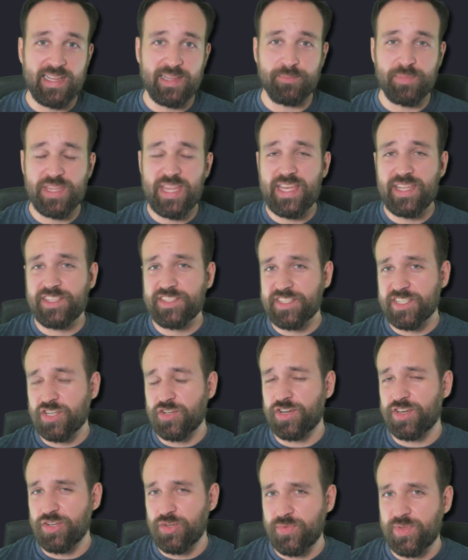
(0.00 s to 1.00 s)
but there's a
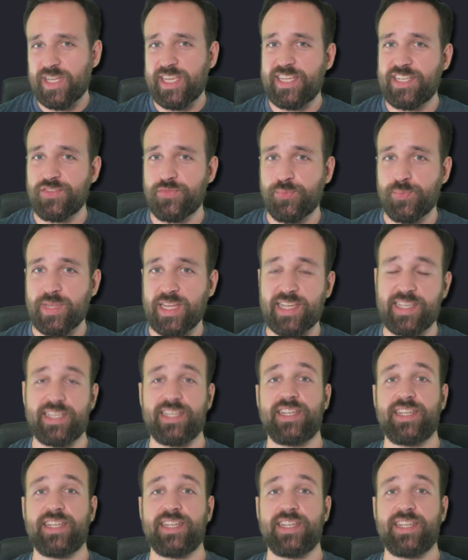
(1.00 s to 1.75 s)
Cordova native plugin,